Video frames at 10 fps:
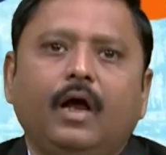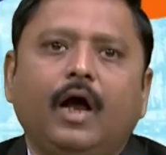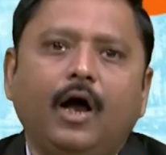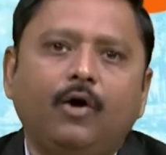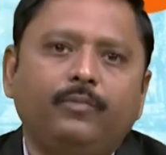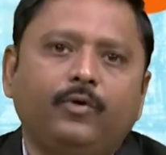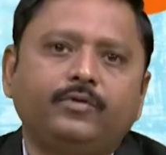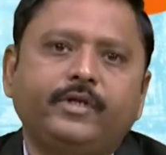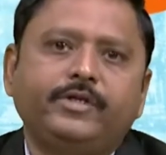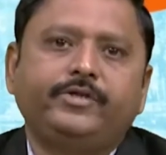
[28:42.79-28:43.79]
how
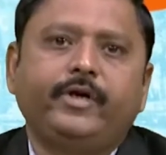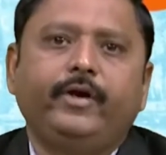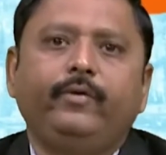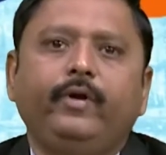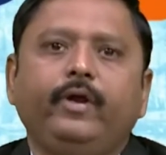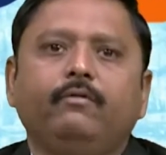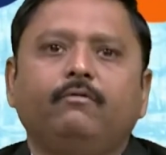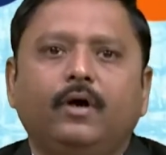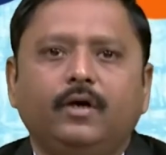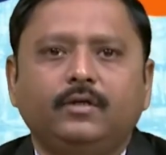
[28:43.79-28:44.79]
process scheduling
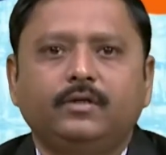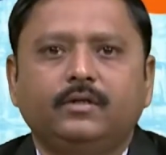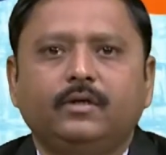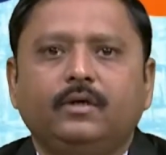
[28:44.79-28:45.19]
works,